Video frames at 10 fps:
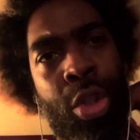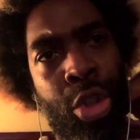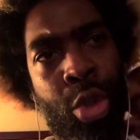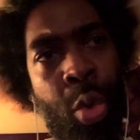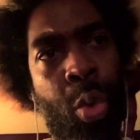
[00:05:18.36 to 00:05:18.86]
go to
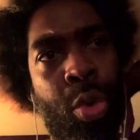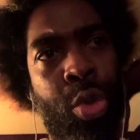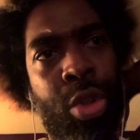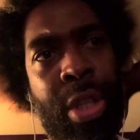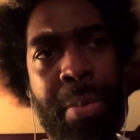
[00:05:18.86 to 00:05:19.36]
school
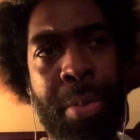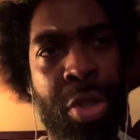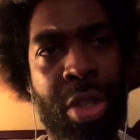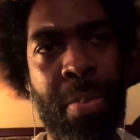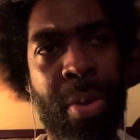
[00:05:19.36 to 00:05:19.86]
to study
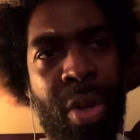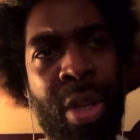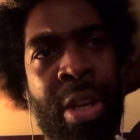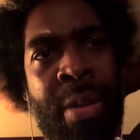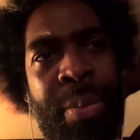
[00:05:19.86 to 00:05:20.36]
music, but
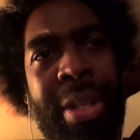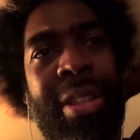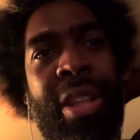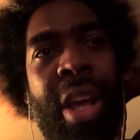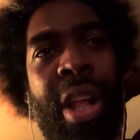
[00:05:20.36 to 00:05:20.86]
they
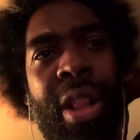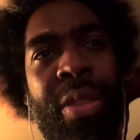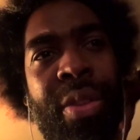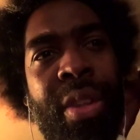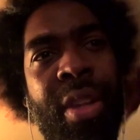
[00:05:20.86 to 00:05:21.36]
tell
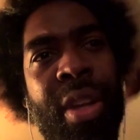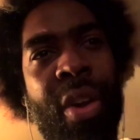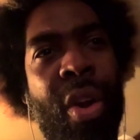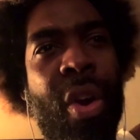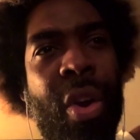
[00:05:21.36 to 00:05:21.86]

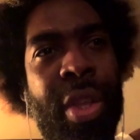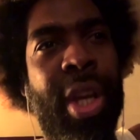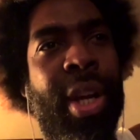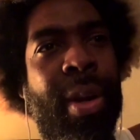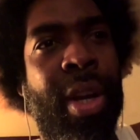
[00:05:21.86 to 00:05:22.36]
her
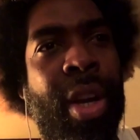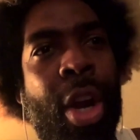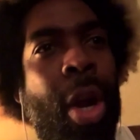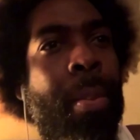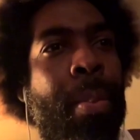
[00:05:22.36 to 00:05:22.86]
that
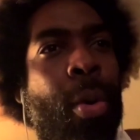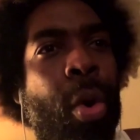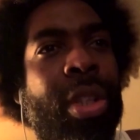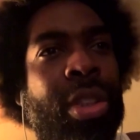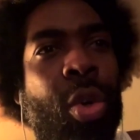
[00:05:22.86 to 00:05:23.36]
her
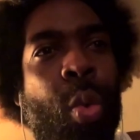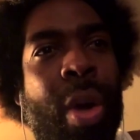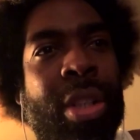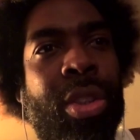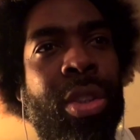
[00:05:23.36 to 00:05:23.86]
voice don't
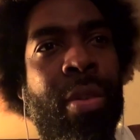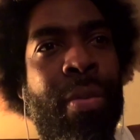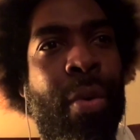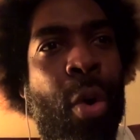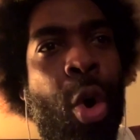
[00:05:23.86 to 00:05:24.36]
was
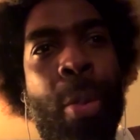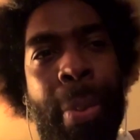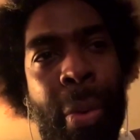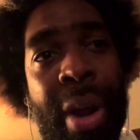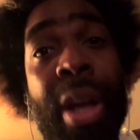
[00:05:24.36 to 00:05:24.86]
for
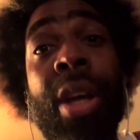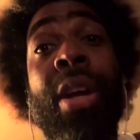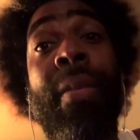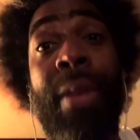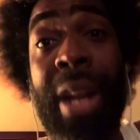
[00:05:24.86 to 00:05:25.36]
opera,
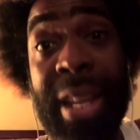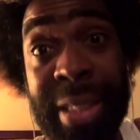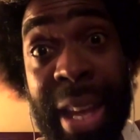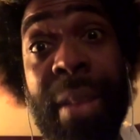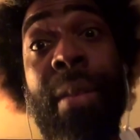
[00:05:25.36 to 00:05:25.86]
like
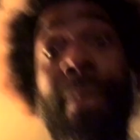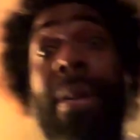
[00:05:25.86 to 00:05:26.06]
that.